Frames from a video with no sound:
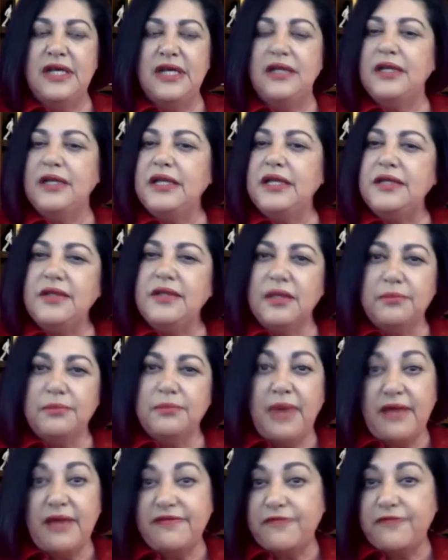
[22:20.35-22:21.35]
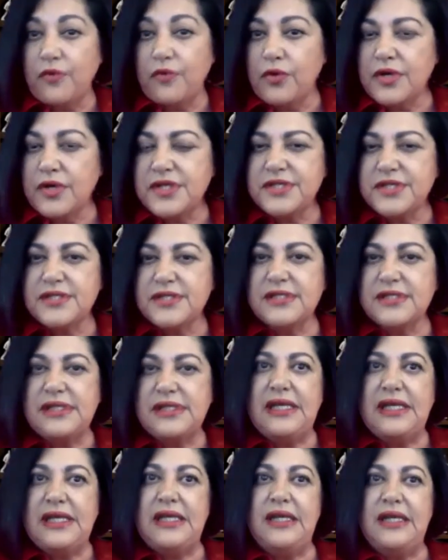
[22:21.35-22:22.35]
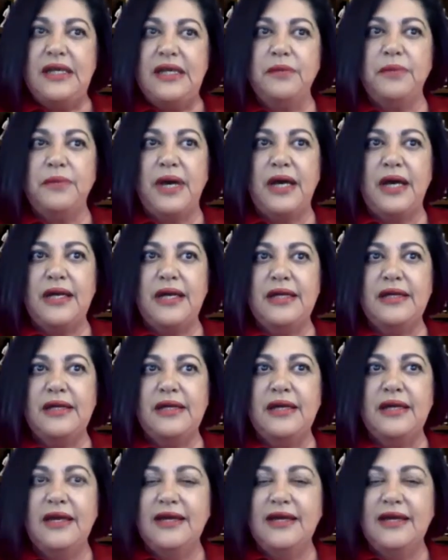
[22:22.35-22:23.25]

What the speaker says: leading by force, leading by